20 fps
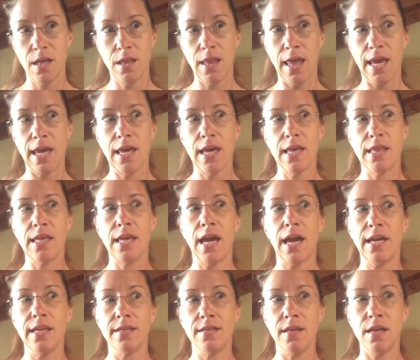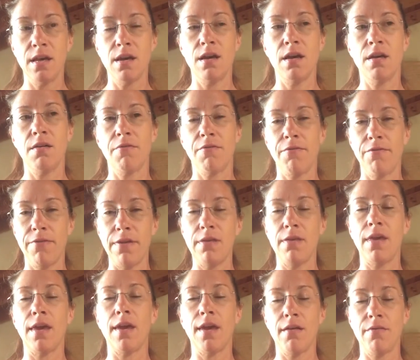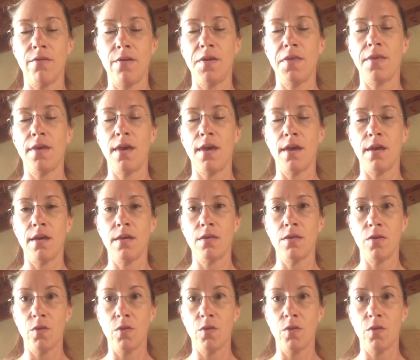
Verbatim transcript: Like the idea of feeling everything